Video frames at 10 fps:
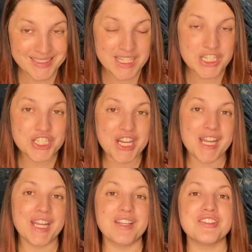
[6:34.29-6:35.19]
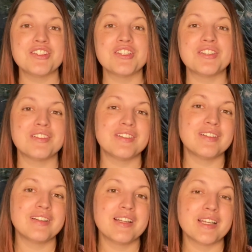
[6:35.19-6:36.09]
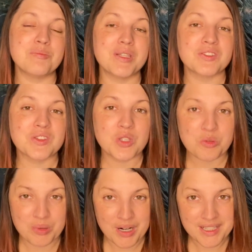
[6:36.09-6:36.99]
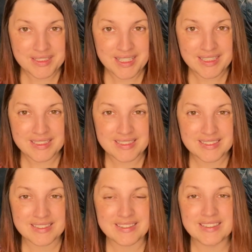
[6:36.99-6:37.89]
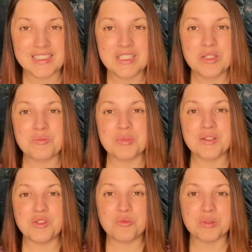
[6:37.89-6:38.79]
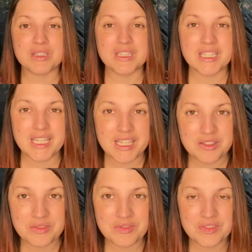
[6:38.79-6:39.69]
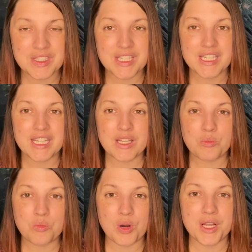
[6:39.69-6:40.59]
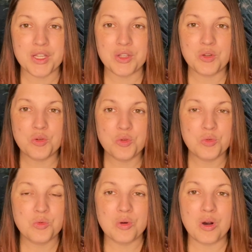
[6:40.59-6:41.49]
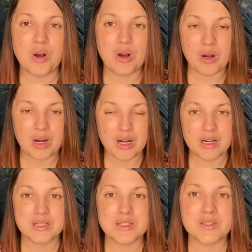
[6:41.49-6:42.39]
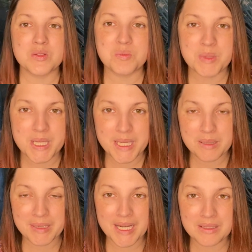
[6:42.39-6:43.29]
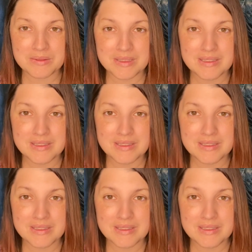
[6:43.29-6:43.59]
Change can be a slow process, but if you believe in what you are speaking about,